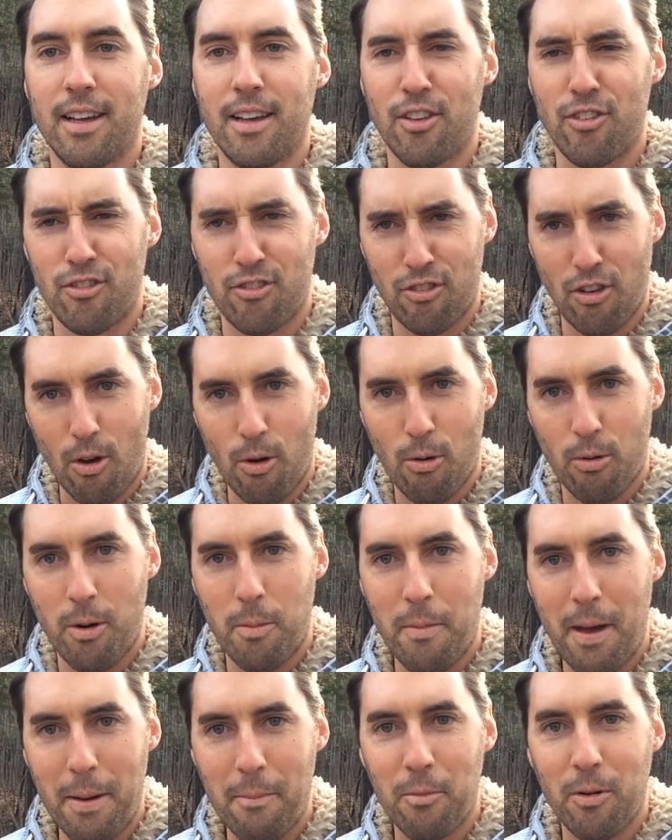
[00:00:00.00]
so
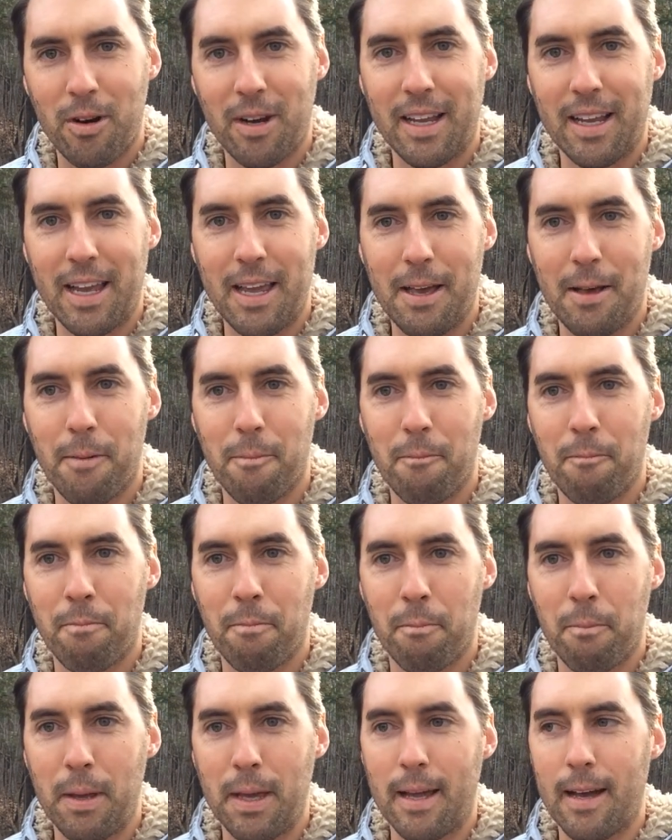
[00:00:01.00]
remembering him,
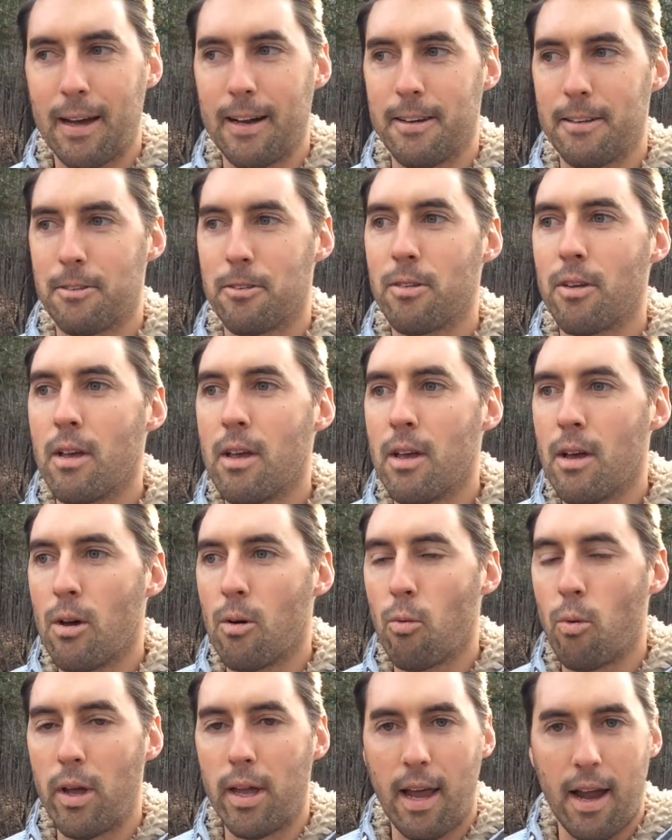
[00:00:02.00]
because
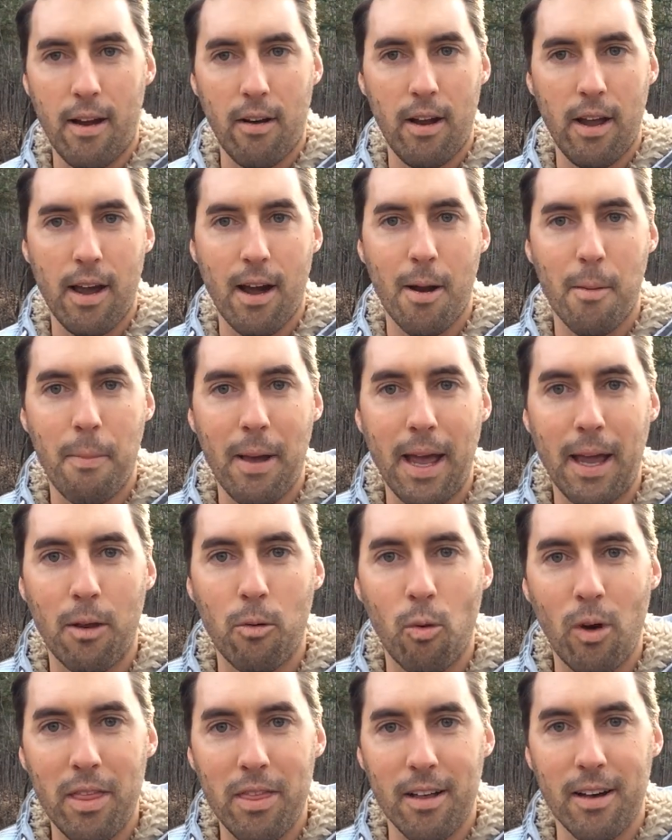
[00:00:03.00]
we carry our
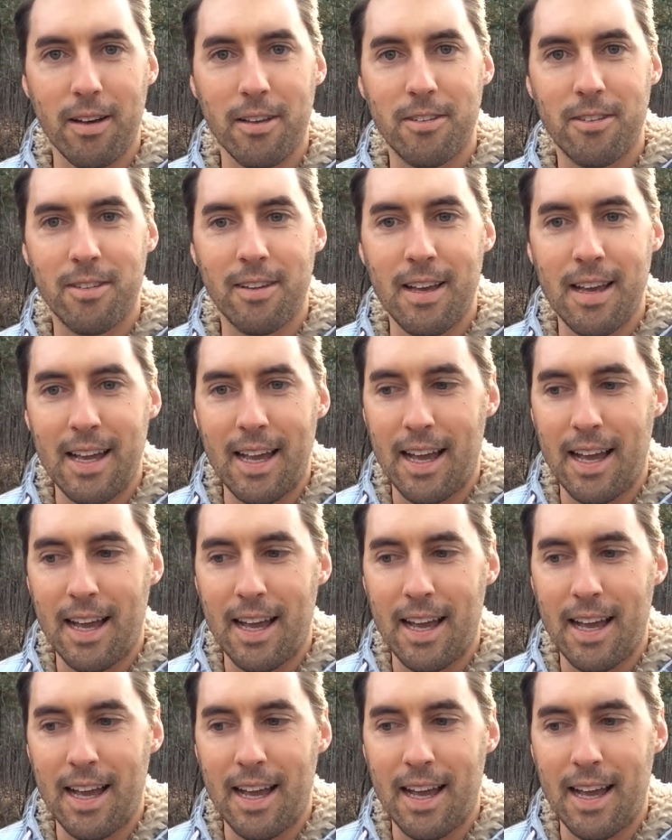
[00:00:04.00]
pain with us.